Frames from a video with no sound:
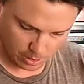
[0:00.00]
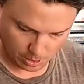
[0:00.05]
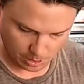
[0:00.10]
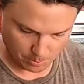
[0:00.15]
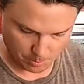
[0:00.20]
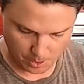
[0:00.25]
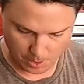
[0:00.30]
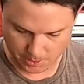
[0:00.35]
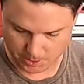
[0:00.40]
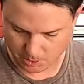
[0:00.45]

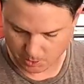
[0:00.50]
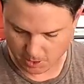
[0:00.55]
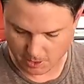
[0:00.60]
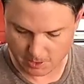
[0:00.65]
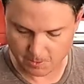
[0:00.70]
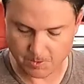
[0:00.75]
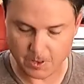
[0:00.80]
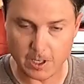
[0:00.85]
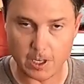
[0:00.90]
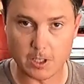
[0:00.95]
also, these
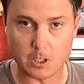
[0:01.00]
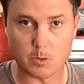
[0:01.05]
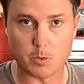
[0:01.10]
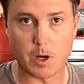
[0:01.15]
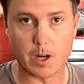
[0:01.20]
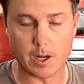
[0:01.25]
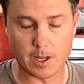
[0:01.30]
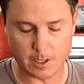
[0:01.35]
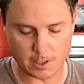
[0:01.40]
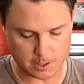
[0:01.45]
fittings
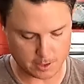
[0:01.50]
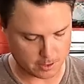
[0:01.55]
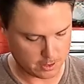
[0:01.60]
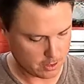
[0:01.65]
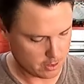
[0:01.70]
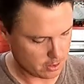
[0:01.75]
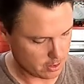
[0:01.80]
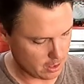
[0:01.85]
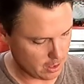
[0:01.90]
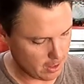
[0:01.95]
ratings,
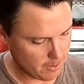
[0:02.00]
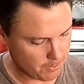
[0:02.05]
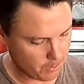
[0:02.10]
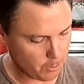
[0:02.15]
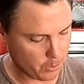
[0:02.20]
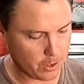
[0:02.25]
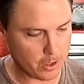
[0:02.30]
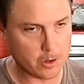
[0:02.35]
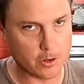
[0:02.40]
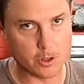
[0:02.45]
Evil
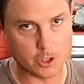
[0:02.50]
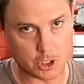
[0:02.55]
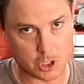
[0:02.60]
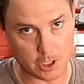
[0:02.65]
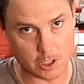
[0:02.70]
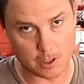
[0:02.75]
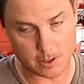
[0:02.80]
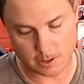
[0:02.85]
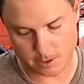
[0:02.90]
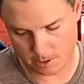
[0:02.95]
Energy,
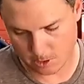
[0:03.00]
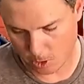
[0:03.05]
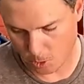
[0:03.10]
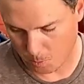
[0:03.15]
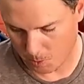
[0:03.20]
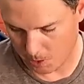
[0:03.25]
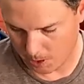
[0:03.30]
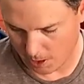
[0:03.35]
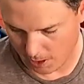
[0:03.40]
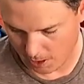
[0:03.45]
stupid
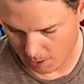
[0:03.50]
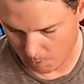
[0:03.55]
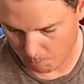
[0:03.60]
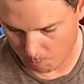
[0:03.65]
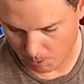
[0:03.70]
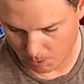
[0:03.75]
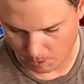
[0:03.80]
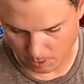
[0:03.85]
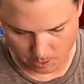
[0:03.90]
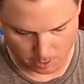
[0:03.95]
name, but
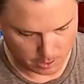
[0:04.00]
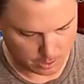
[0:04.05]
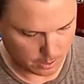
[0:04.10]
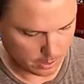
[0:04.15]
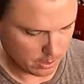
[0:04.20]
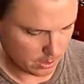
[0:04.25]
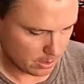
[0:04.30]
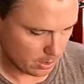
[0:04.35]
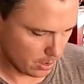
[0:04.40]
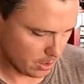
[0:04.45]

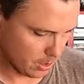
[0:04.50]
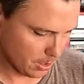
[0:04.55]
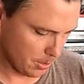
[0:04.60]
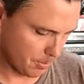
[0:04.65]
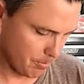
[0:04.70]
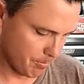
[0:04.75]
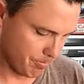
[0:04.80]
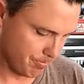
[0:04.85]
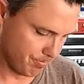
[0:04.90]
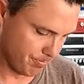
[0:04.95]
um,
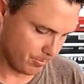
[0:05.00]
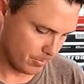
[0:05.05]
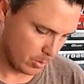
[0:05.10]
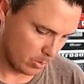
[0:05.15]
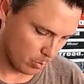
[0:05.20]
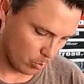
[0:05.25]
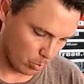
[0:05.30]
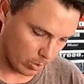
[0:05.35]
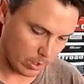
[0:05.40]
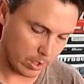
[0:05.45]

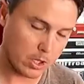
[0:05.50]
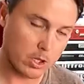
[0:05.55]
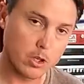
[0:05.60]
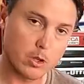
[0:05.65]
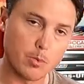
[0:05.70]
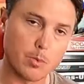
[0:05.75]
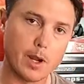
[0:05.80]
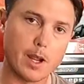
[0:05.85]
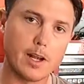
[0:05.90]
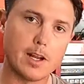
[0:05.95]
really good
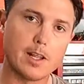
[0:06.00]
ratings.